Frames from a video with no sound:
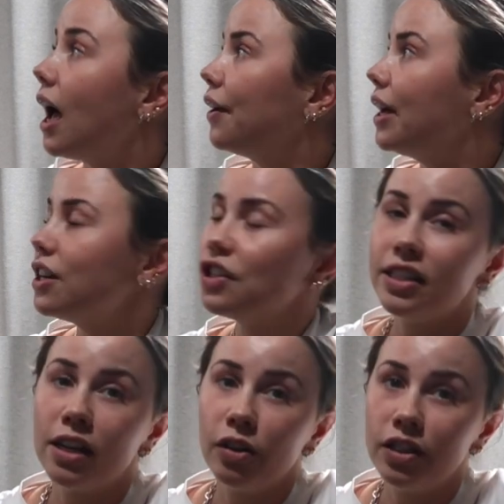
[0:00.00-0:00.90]
And I
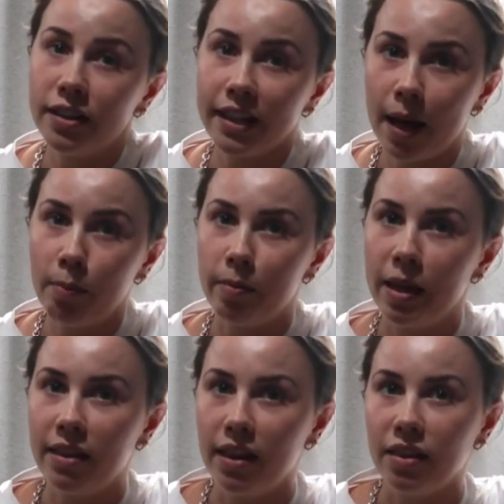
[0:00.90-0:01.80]
actually downloaded the
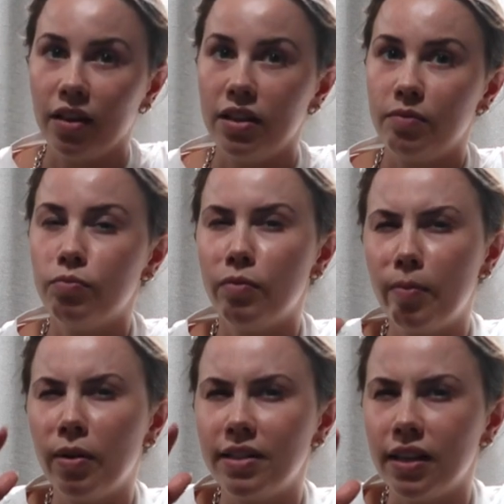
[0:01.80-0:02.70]
Campermate thing that I
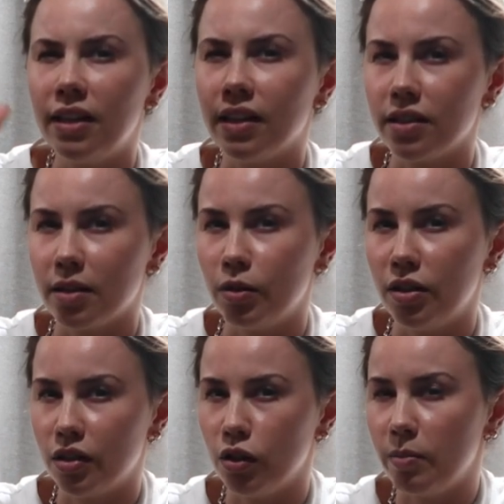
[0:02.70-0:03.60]
remember I said, like someone
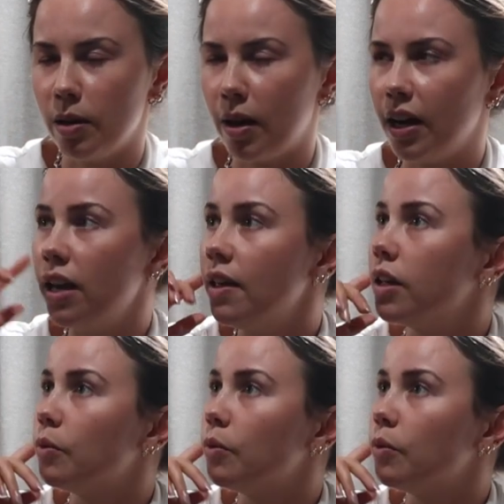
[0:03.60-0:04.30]
had told me about it.